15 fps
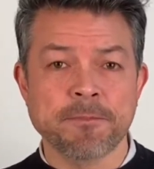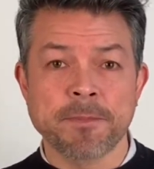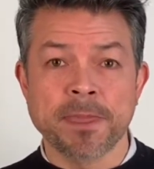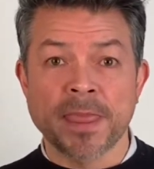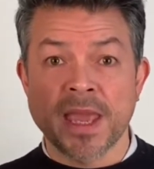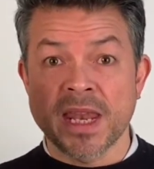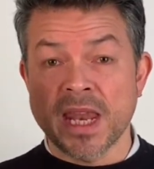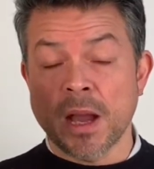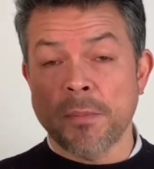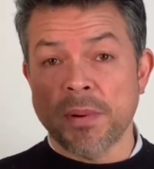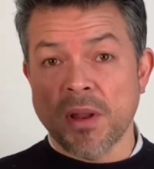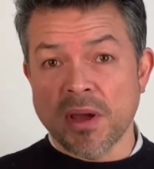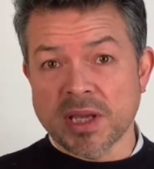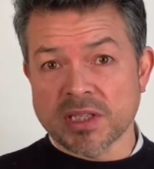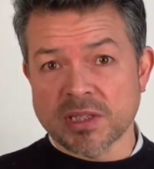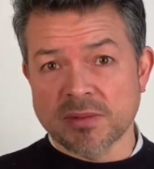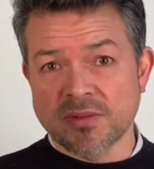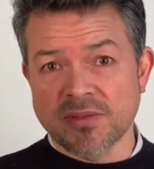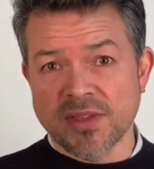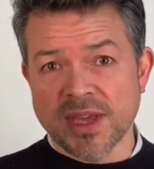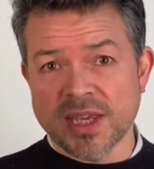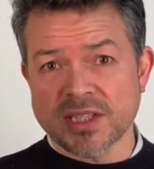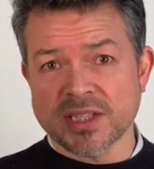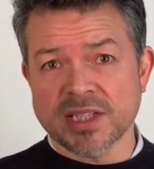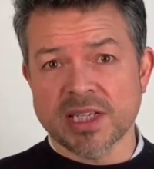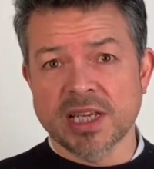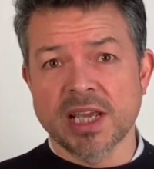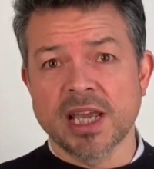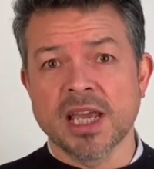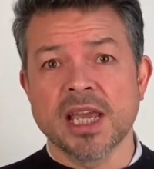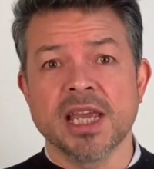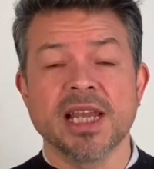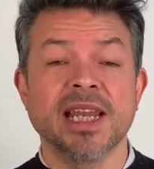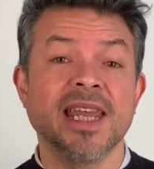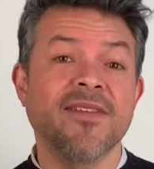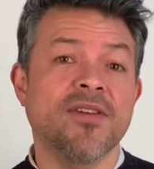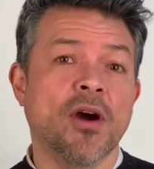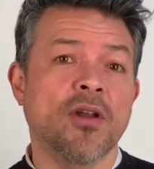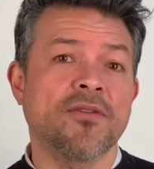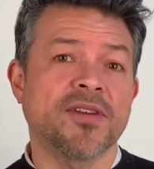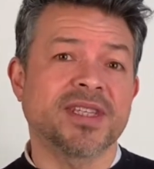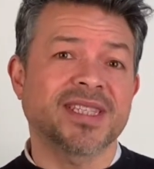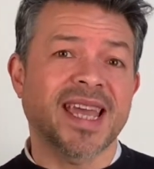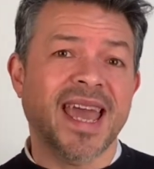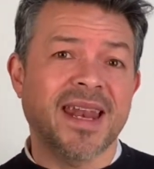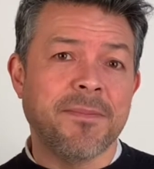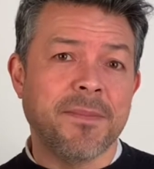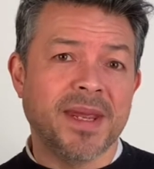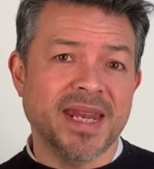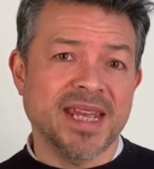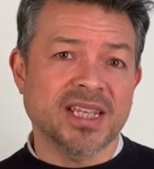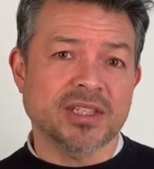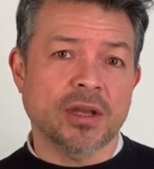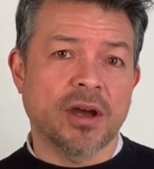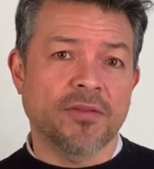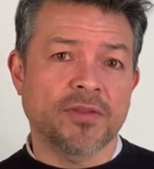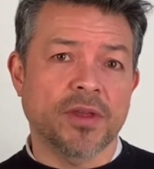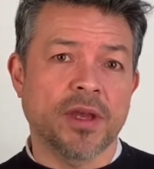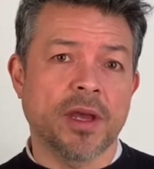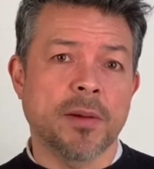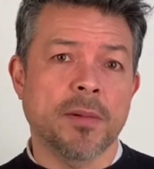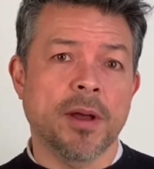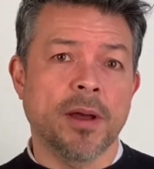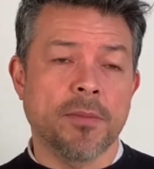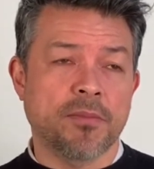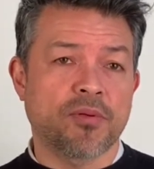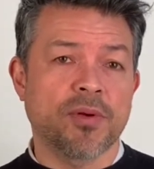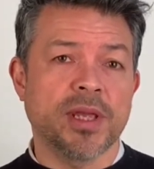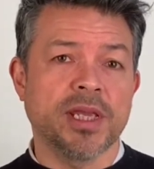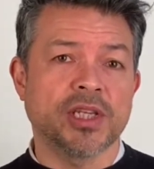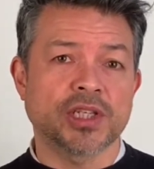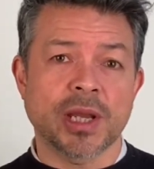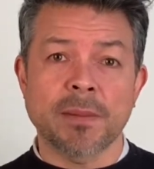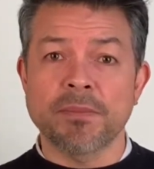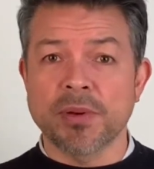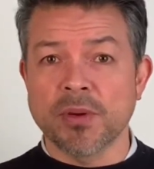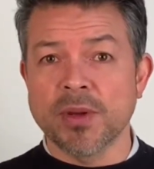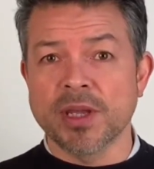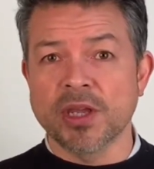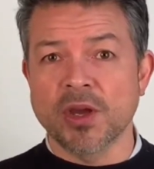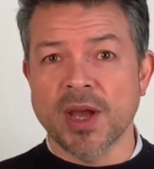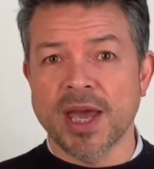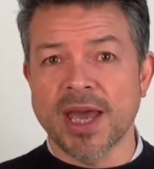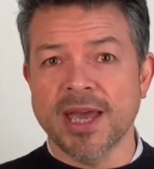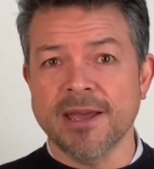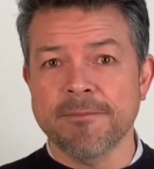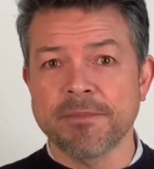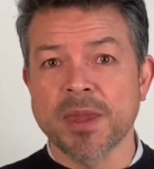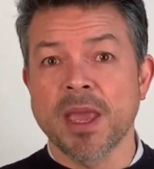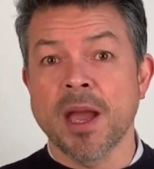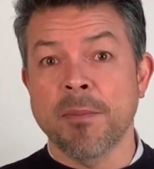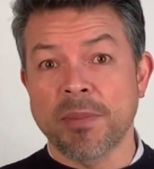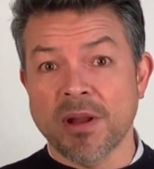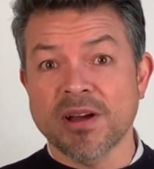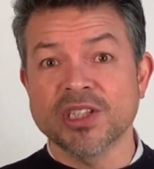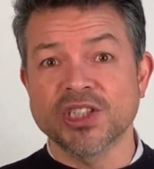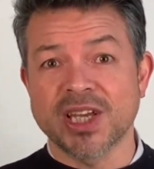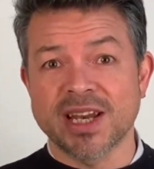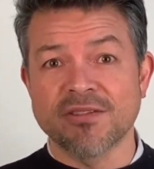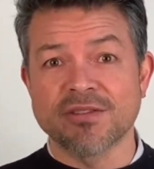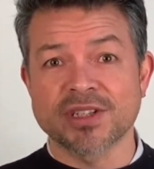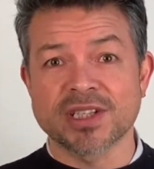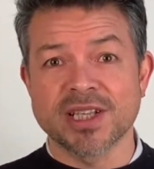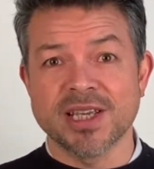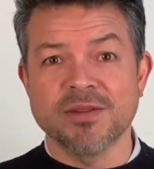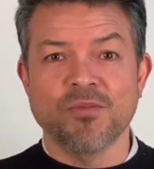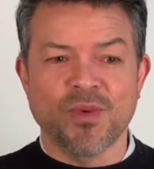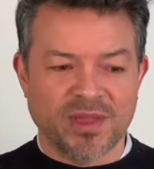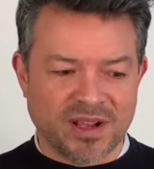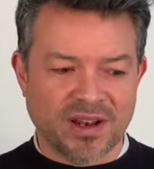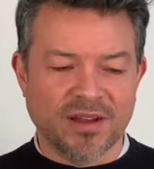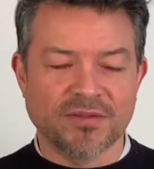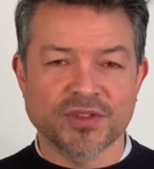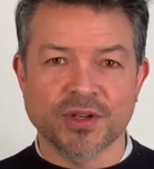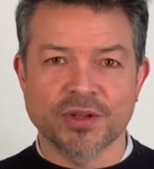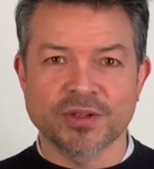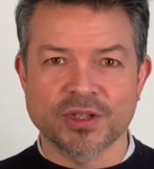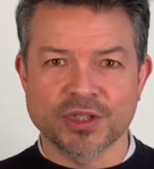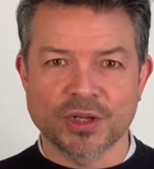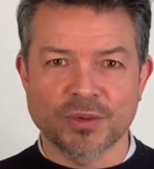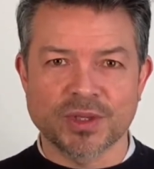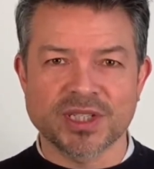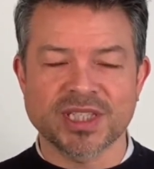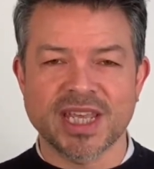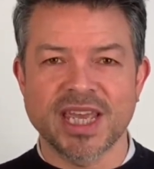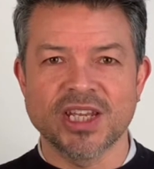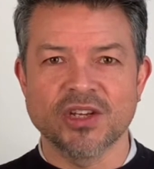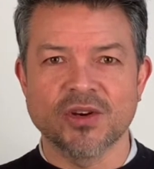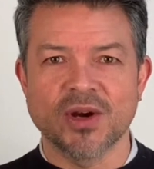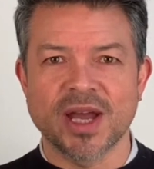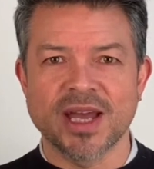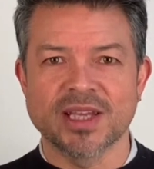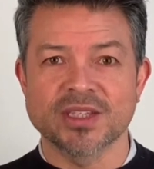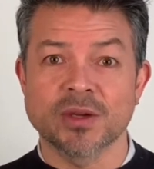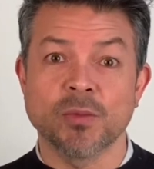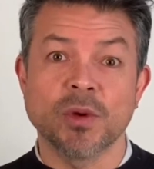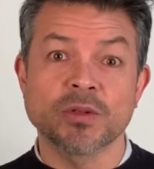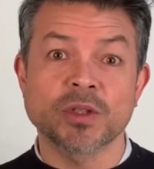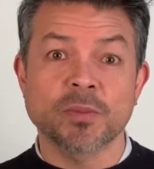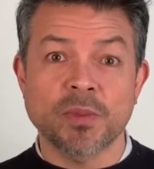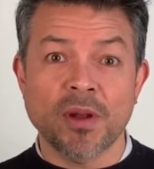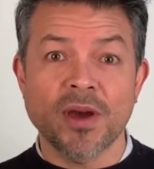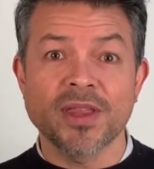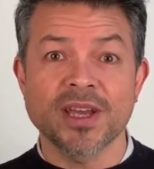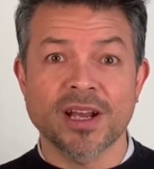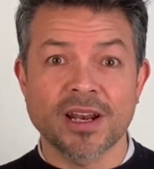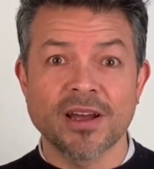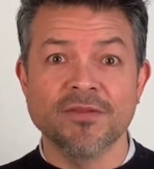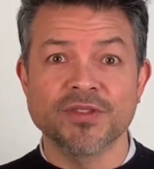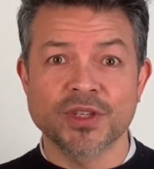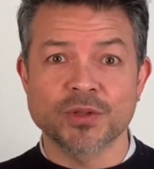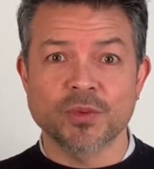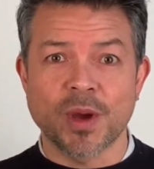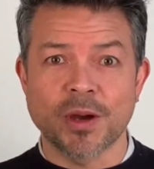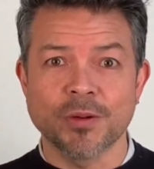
Now, applying some of this, you leave it on for 10 minutes after pre-shampooing your hair. Apply generously with gloves on, because you don't want to stain your hands, and we'll supply the gloves as well.